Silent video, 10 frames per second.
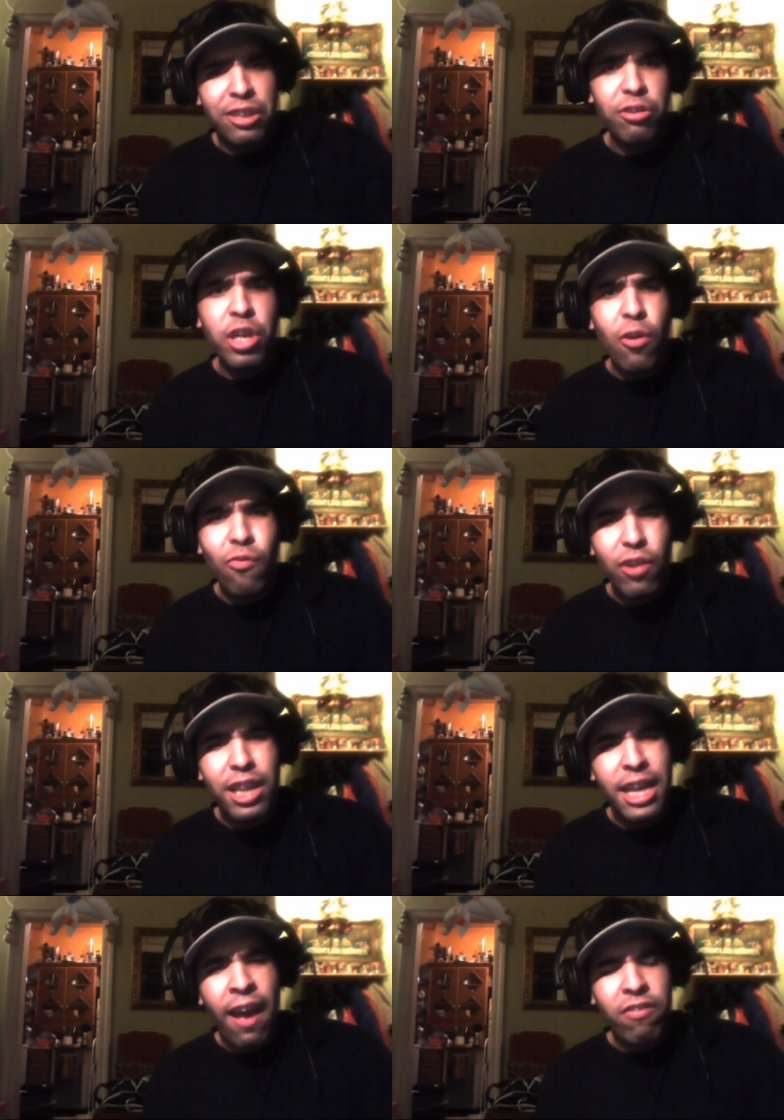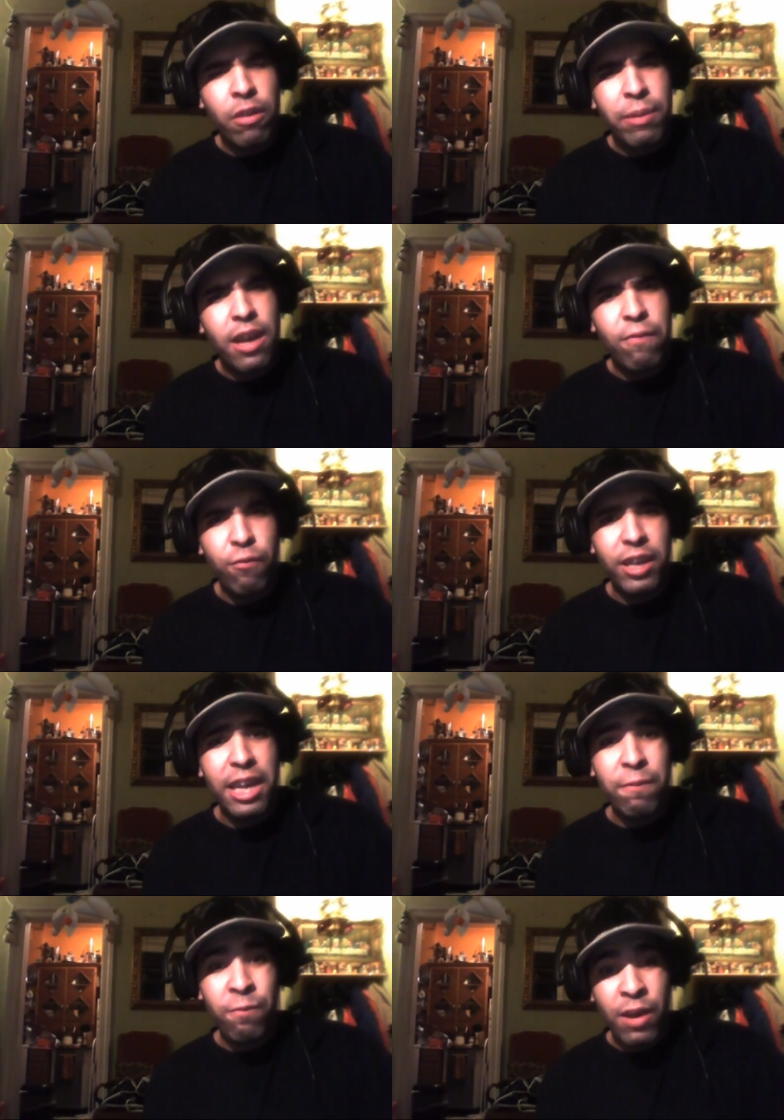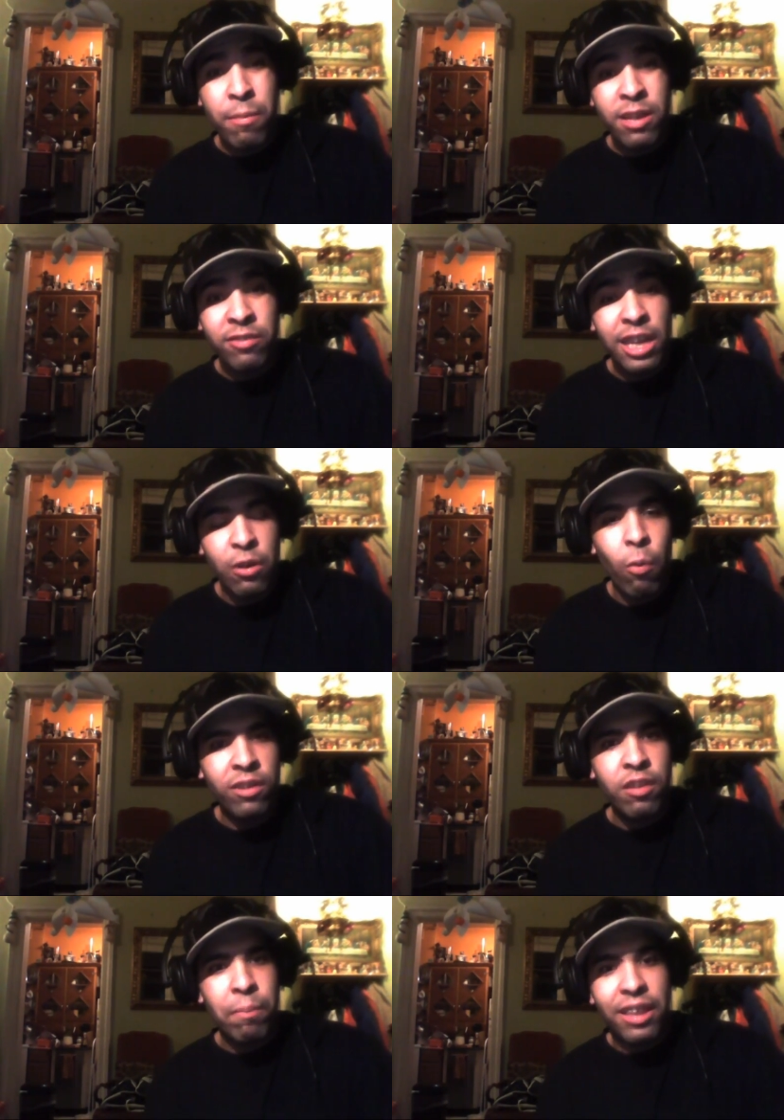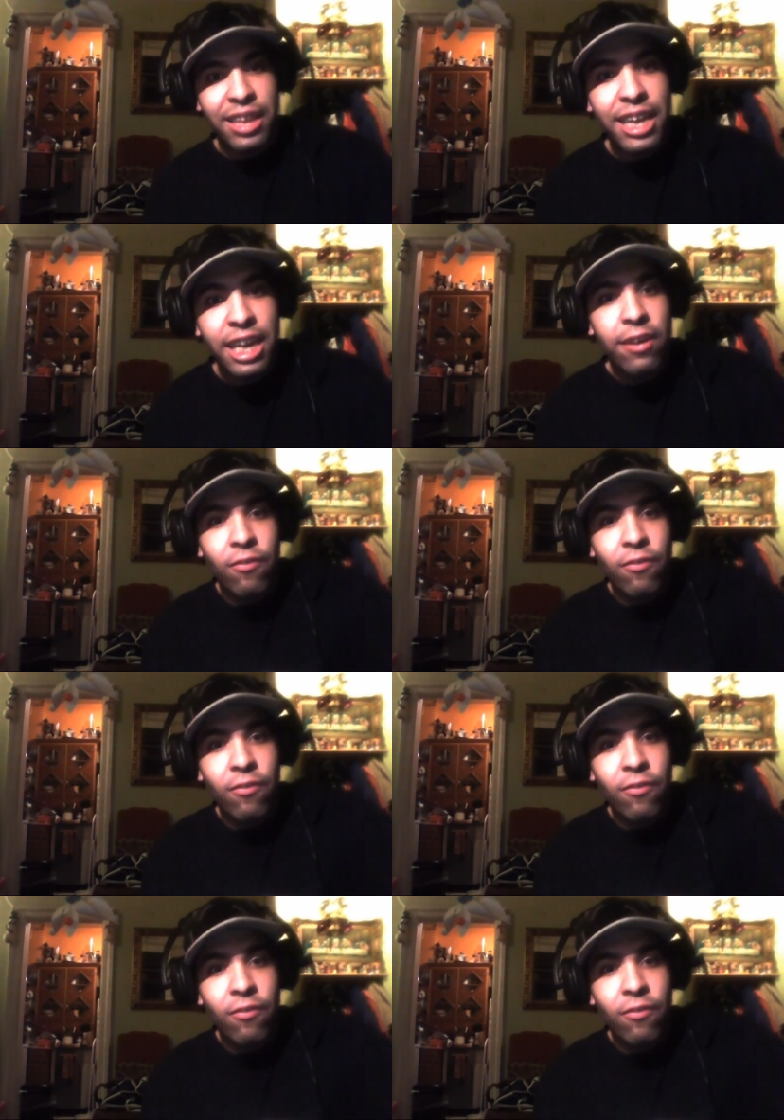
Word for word: Do you really have to be a freaking feminist in order to believe